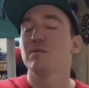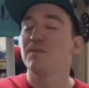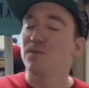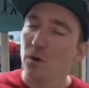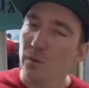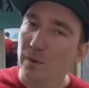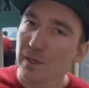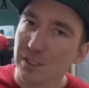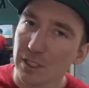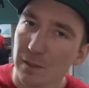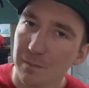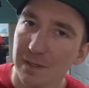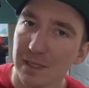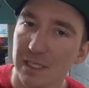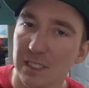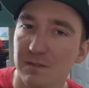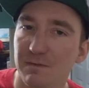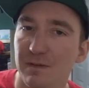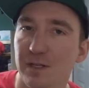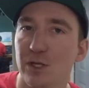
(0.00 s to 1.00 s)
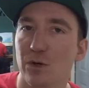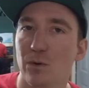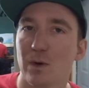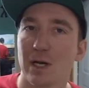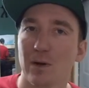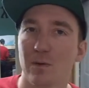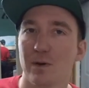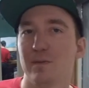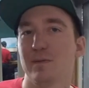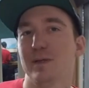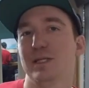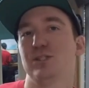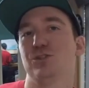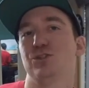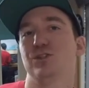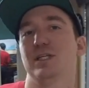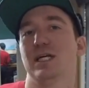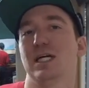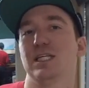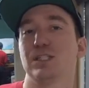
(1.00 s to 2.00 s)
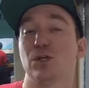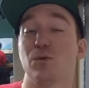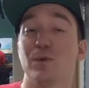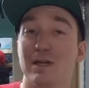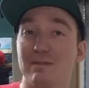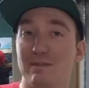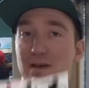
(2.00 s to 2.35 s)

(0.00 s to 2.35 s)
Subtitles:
Now, before we jump in this video, I want to make sure you guys know